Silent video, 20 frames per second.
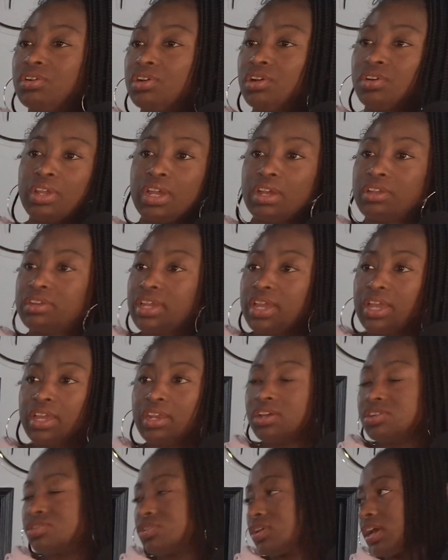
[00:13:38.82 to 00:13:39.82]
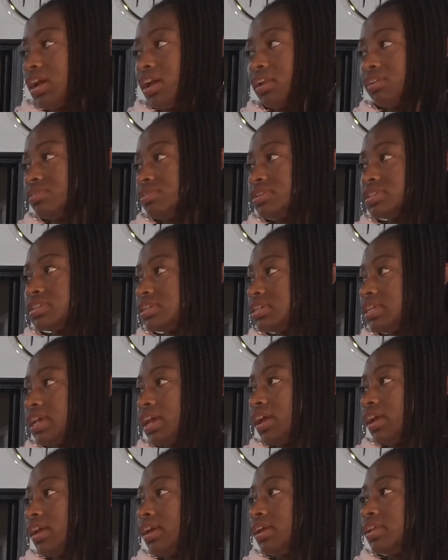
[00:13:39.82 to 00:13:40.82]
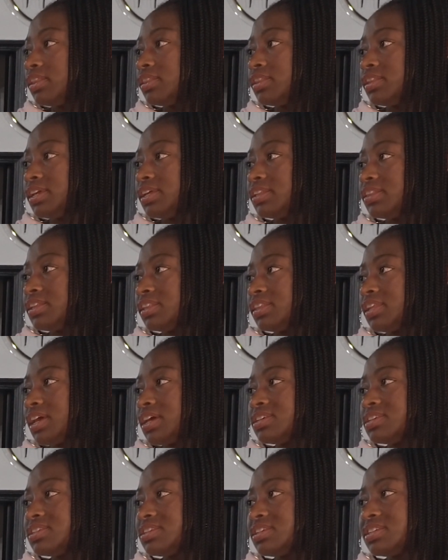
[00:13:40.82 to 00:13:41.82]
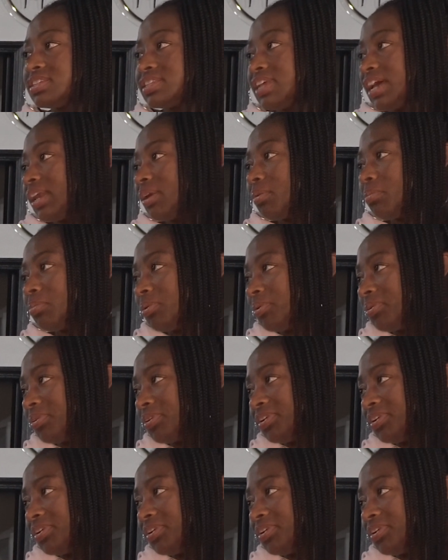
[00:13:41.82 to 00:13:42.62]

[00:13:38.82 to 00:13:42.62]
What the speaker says: go down to 800 calories a day and think that that's sustainable.